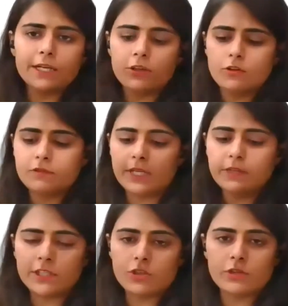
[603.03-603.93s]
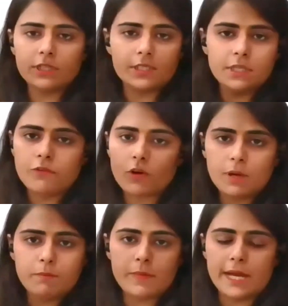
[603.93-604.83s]
kind of thing which you receive
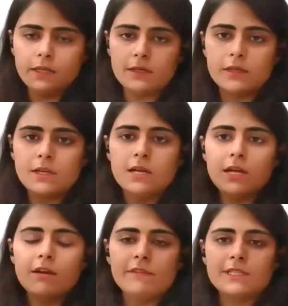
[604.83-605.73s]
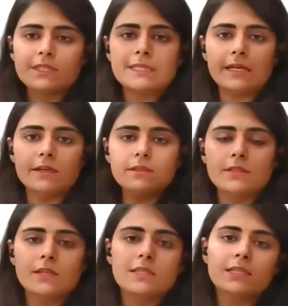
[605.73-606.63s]
from a bank, which
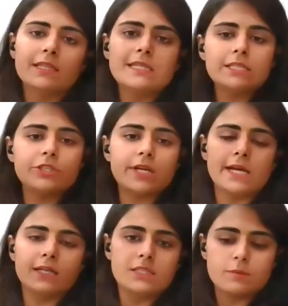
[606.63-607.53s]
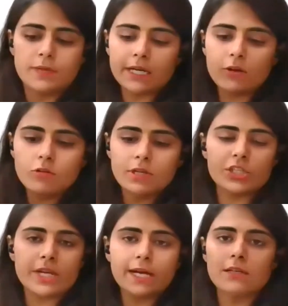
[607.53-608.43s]
says this check, this particular
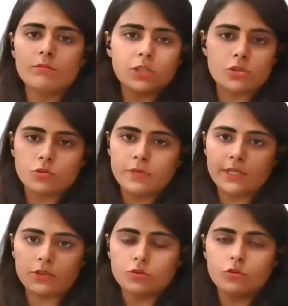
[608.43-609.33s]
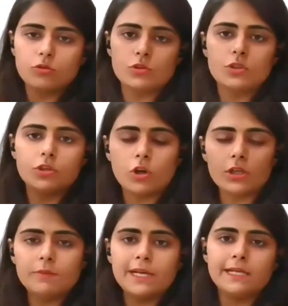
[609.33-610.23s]
check number so and so could
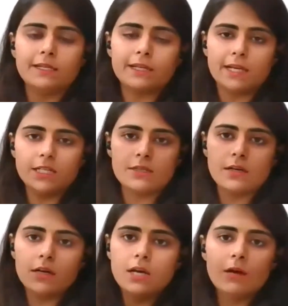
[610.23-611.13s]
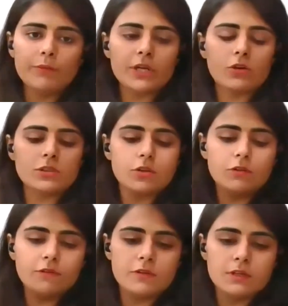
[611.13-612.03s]
not be encashed because
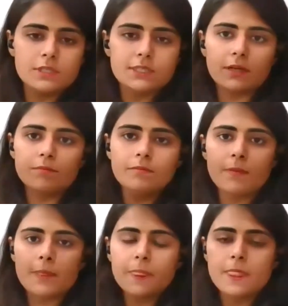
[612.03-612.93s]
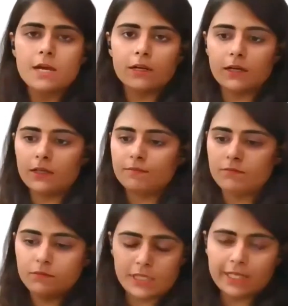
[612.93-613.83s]
of some, the
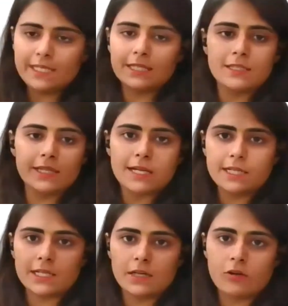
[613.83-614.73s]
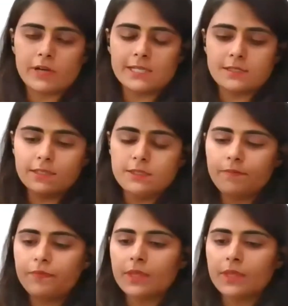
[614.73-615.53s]
reason they categorize is